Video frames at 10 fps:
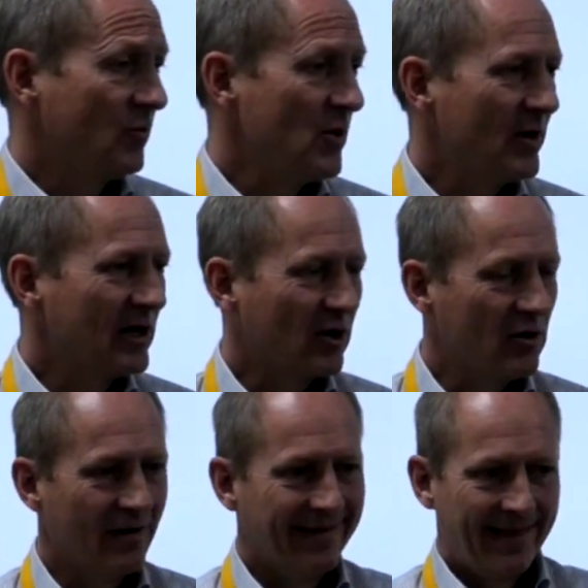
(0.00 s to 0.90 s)
We will
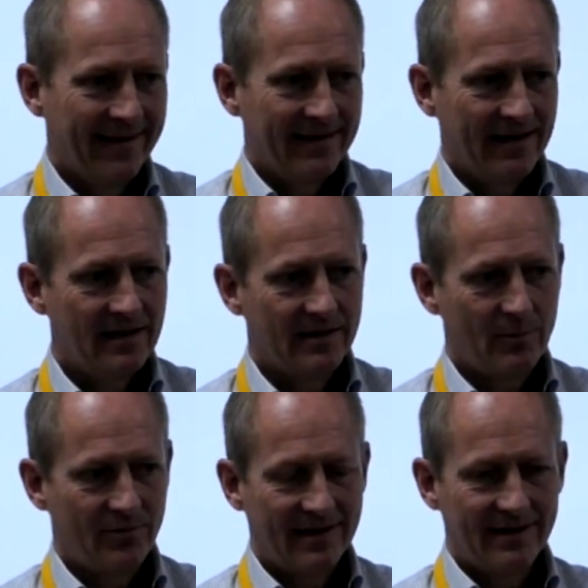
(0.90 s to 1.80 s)
go in
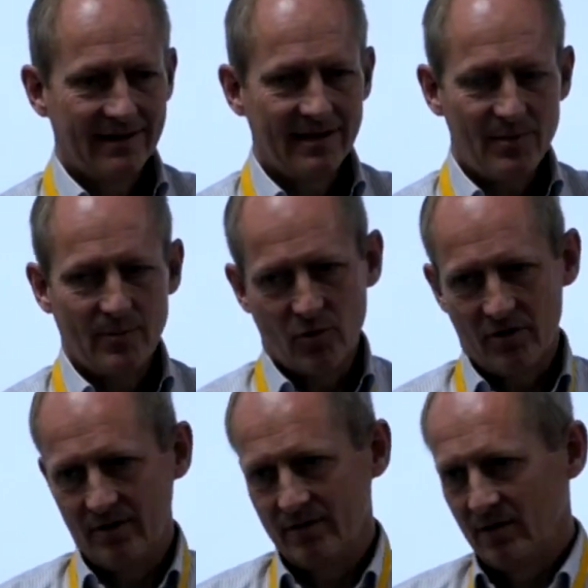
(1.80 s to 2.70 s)
depth a little bit
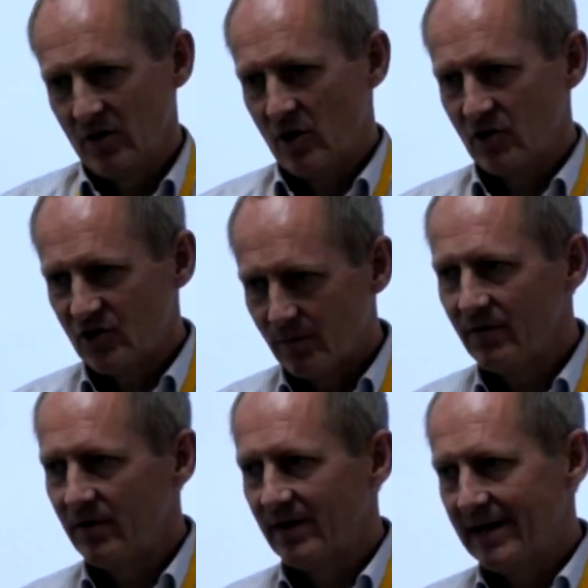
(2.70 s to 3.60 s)
more on some
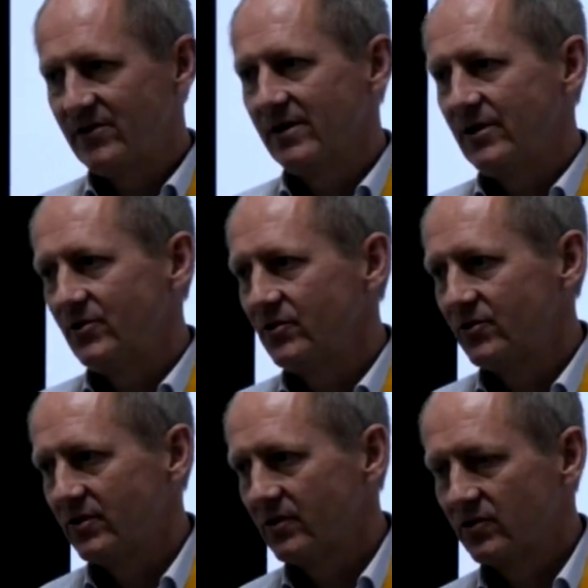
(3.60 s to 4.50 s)
of the financial
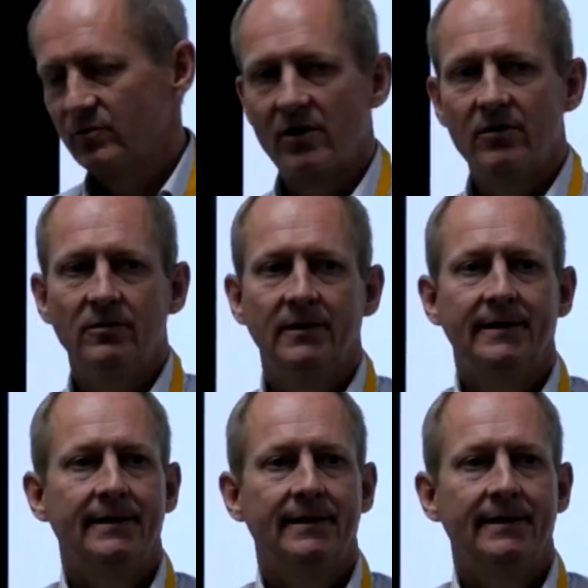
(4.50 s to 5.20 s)
issues tomorrow,